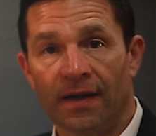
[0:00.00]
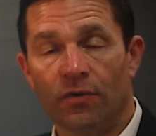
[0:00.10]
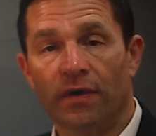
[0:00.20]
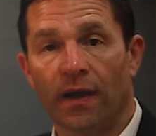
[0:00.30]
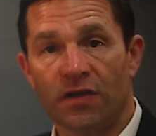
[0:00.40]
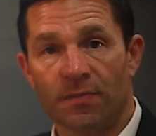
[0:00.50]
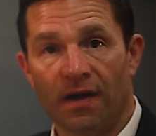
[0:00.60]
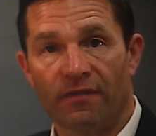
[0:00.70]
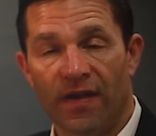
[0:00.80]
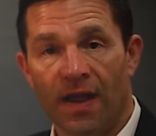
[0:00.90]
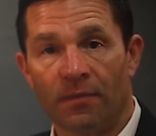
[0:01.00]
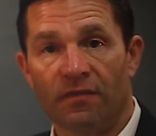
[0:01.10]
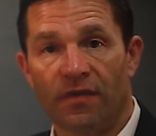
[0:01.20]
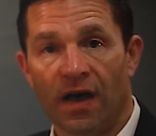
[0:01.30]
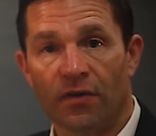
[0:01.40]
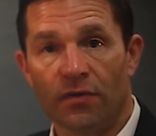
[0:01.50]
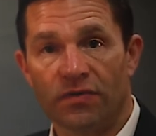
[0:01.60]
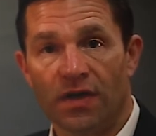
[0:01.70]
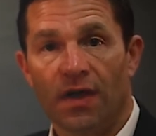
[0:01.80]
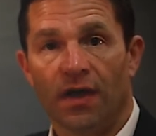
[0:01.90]
County, who cares about family
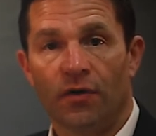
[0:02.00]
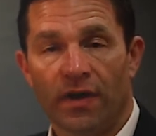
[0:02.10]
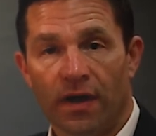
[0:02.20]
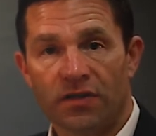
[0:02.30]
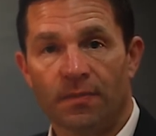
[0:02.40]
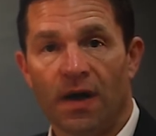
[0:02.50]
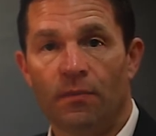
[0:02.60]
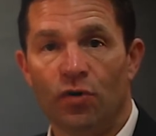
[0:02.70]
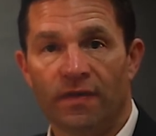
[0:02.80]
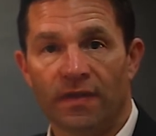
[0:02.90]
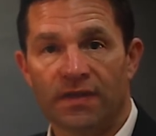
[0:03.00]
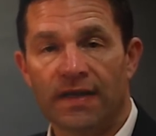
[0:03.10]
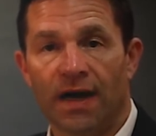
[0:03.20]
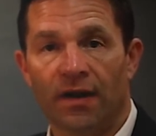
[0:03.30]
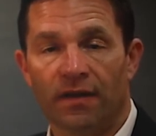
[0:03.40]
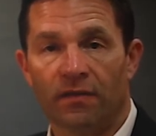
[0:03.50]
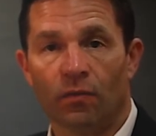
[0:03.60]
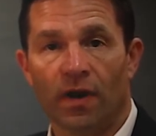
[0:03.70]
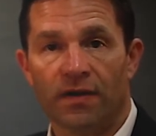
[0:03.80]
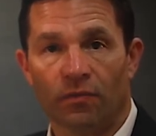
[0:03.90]
values, and who cares about moving this
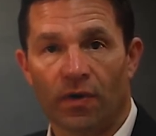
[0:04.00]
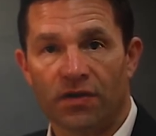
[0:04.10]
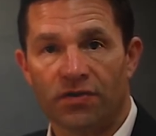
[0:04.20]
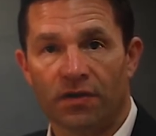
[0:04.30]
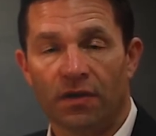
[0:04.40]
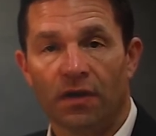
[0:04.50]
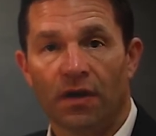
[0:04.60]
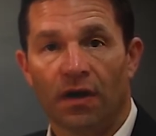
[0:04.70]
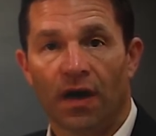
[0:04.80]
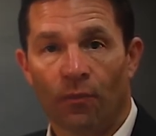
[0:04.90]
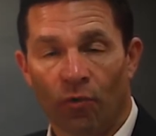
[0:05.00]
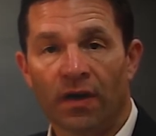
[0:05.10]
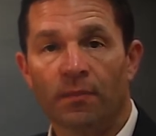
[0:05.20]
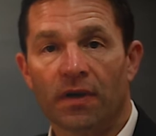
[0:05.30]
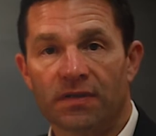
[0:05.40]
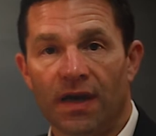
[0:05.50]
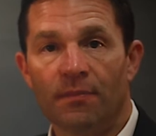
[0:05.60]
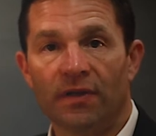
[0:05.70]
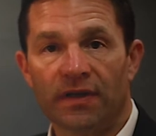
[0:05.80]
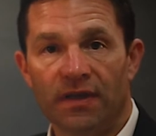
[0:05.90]
county in the right direction. I'm running
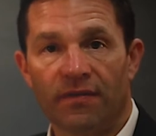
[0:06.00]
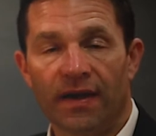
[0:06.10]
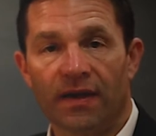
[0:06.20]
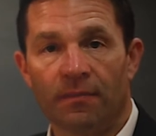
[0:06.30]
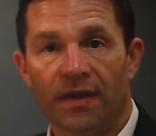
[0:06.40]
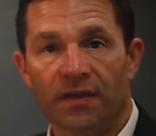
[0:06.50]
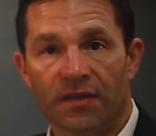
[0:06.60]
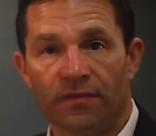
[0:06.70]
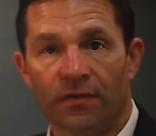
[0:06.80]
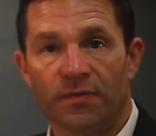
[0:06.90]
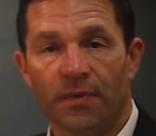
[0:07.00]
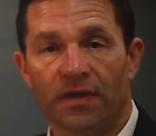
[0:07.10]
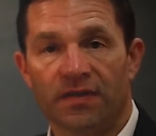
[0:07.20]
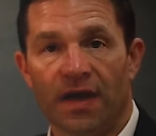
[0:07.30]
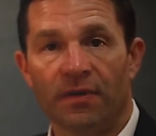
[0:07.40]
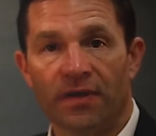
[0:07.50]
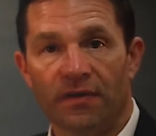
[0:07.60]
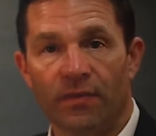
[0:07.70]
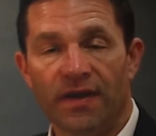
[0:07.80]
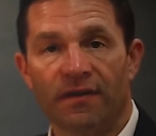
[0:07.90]
because I believe I can make a difference, because I
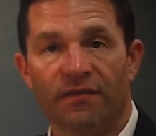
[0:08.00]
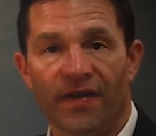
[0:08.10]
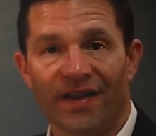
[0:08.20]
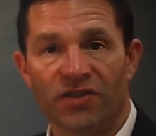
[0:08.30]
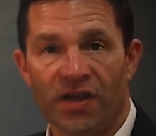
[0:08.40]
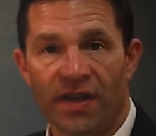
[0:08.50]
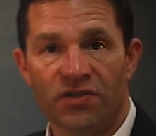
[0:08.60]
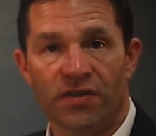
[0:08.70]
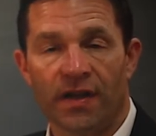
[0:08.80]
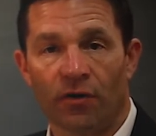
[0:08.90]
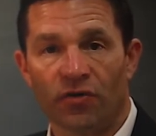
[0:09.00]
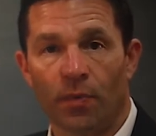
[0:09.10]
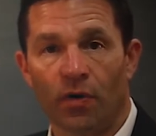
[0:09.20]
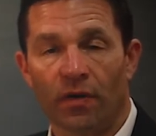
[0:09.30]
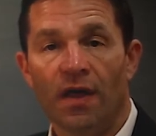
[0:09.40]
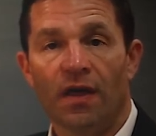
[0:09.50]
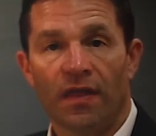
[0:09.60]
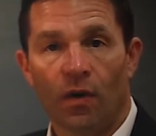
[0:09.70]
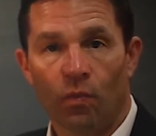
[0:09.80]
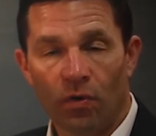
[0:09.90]
believe we can affect change in Harrisburg
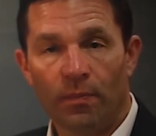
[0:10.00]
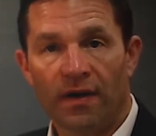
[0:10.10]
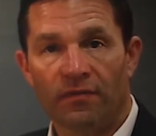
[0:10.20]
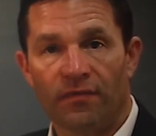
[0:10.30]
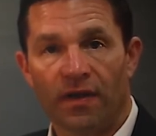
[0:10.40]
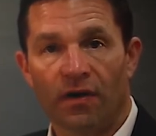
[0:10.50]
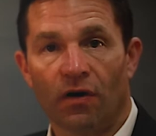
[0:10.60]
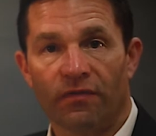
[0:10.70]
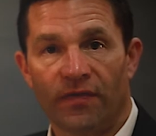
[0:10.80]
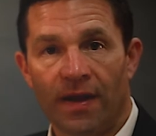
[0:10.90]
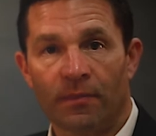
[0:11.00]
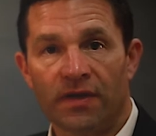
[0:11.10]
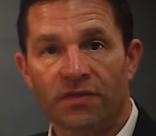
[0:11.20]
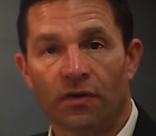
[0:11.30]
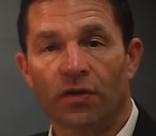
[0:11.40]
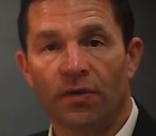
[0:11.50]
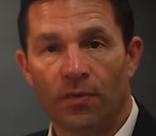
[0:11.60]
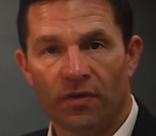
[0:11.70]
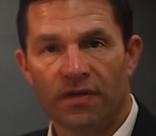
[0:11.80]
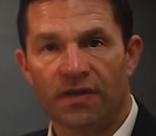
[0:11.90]
that will benefit our families and
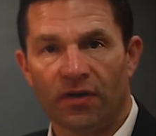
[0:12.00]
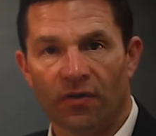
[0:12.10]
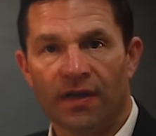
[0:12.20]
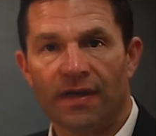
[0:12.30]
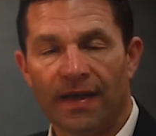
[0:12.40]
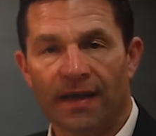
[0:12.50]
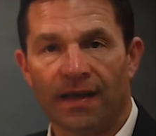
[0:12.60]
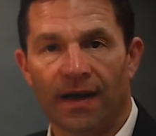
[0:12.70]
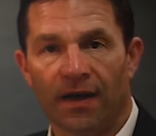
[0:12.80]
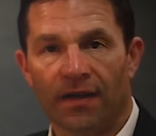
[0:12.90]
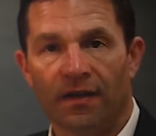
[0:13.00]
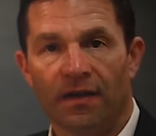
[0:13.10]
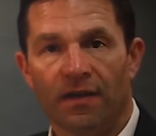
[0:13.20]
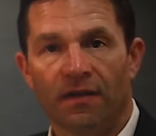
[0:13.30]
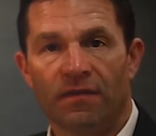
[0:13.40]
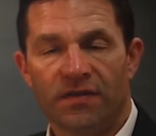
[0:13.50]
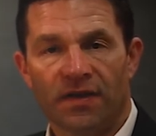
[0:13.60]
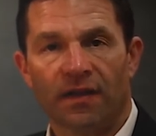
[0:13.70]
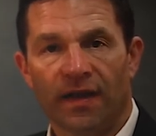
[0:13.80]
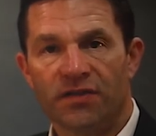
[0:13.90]
our communities here in Indiana County.
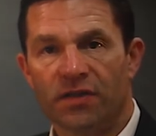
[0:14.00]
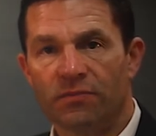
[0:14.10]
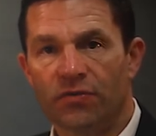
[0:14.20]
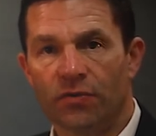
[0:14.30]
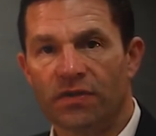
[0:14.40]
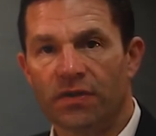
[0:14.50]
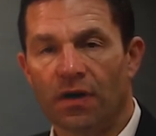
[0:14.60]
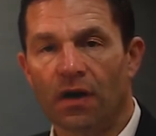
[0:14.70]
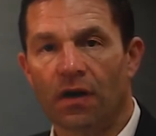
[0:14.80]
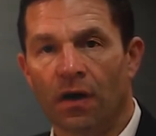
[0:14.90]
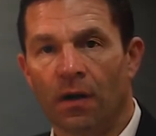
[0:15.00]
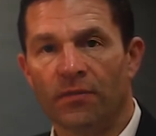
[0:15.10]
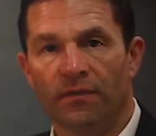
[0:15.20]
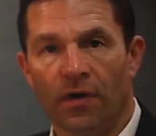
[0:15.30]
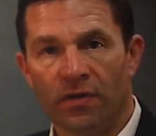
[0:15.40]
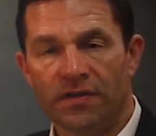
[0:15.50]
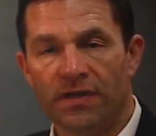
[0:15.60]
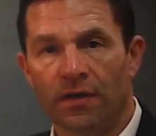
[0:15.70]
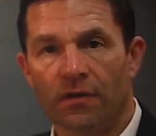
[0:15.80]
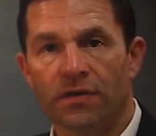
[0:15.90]
Visit electjimstruzzi.com to
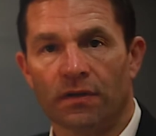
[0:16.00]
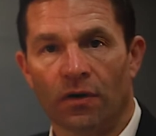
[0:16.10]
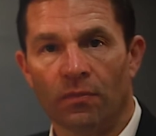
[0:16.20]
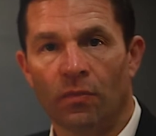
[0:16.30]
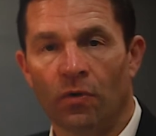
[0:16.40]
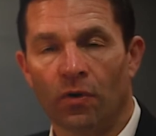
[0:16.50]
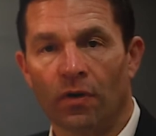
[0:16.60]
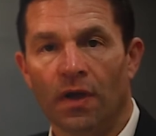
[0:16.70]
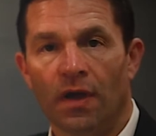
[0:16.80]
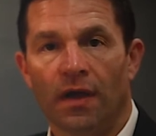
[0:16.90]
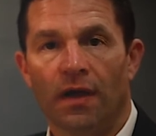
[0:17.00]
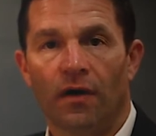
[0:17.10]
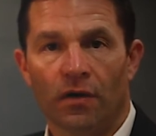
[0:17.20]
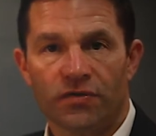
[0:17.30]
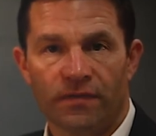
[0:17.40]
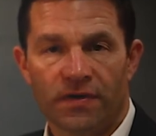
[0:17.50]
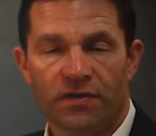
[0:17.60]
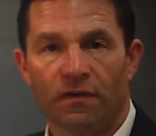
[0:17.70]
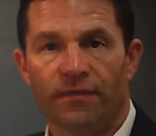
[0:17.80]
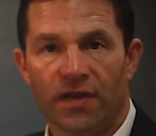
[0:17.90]
volunteer, to learn more, and
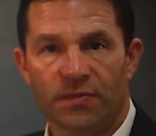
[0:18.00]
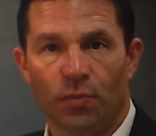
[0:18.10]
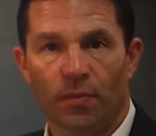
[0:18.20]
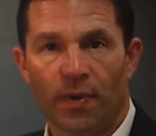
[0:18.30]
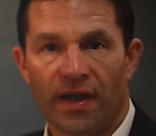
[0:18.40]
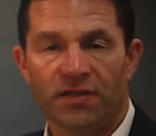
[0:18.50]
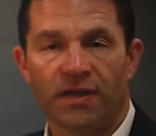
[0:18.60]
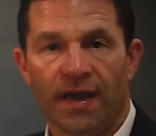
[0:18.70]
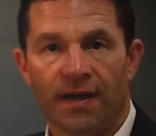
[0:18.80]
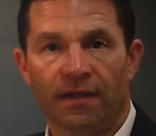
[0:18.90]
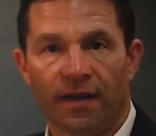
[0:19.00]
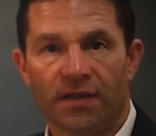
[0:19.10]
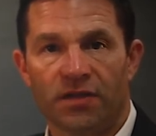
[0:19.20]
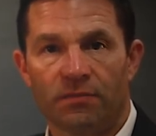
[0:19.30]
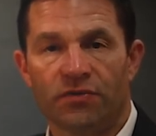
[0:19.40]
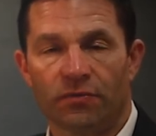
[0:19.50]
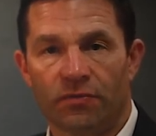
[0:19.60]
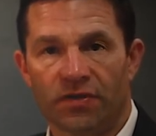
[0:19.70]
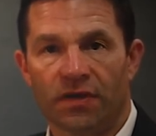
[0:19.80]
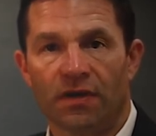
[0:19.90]
also visit our Facebook page, again, Elect Jim
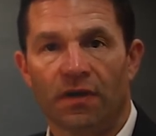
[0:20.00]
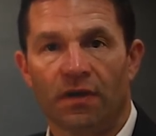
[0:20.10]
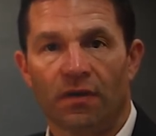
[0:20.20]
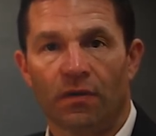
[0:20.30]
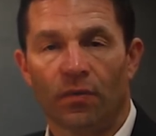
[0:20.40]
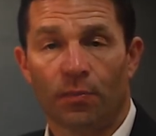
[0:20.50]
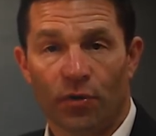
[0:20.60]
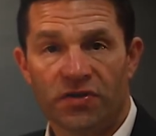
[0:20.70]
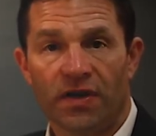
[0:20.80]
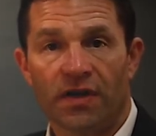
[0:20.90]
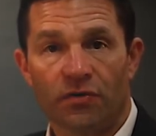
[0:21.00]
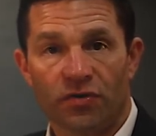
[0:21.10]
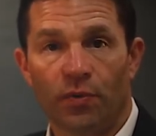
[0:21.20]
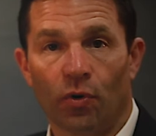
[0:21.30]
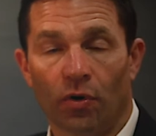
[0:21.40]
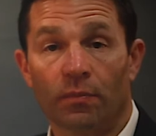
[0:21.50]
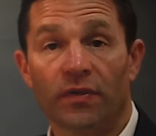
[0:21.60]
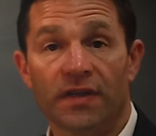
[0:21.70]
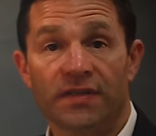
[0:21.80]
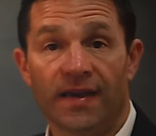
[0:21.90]
Struzzi. We appreciate your support.